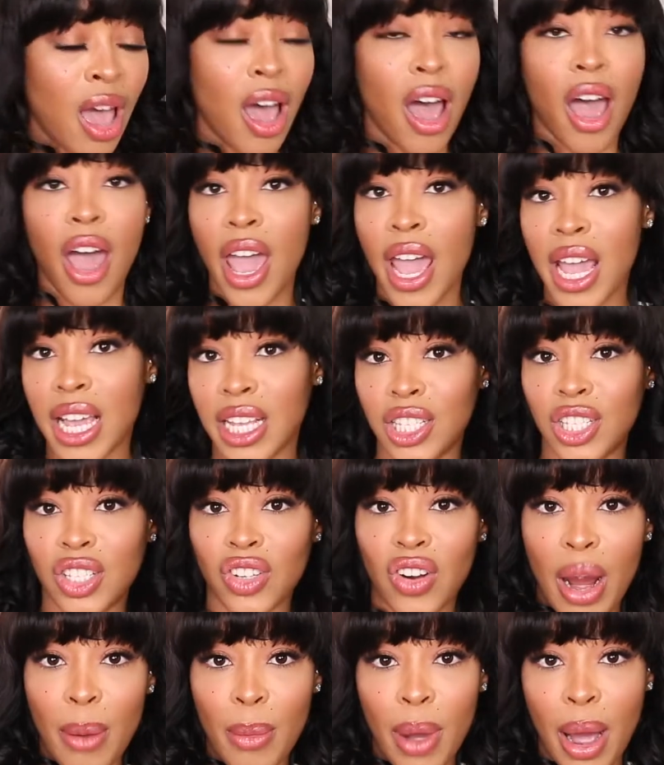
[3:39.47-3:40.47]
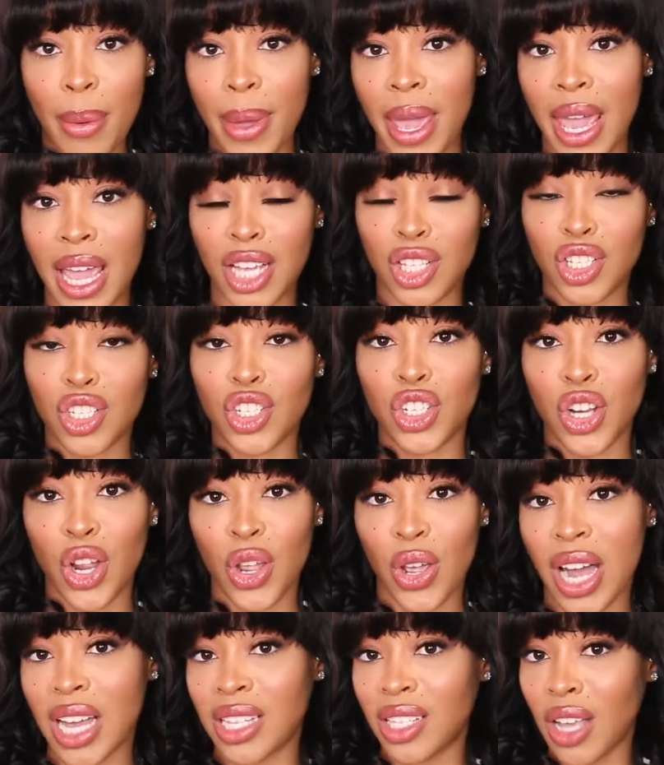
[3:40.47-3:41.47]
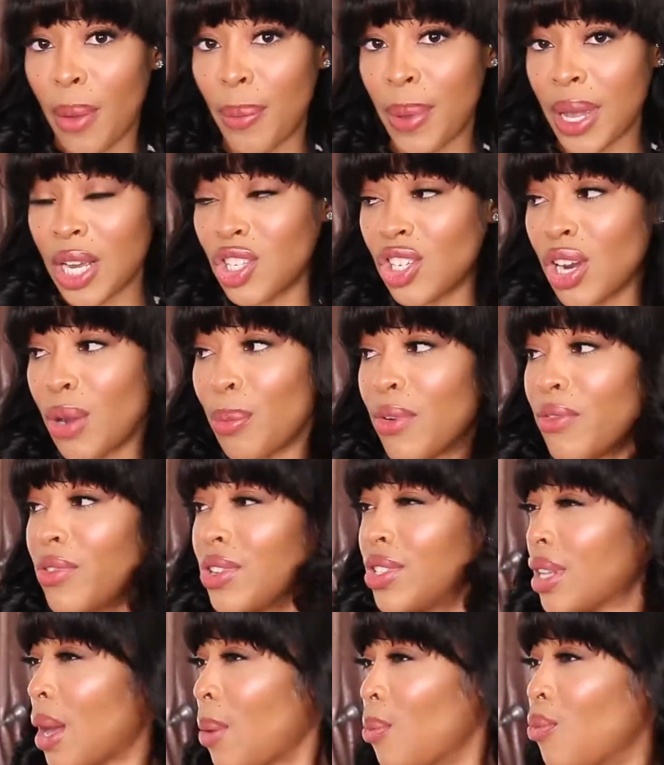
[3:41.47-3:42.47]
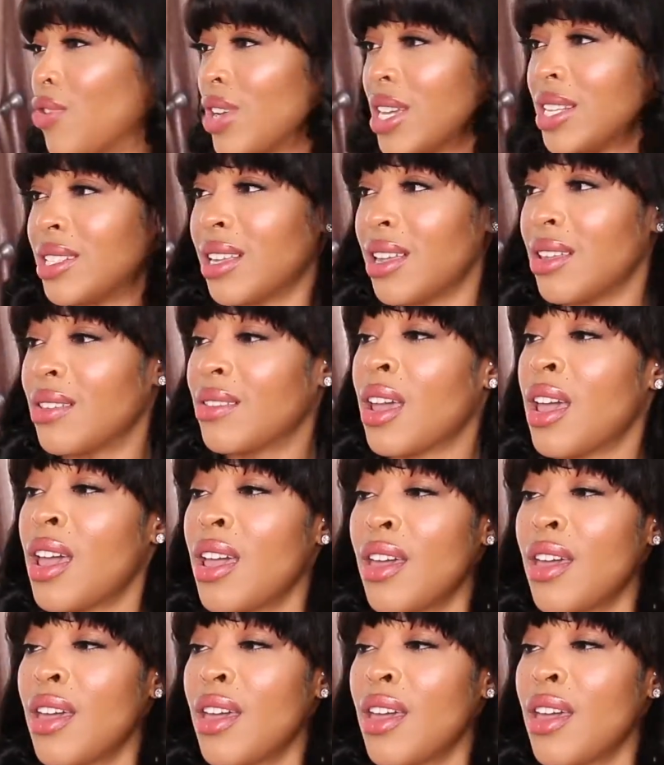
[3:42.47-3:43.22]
her Instagram up here to show you guys her picture, but for some reason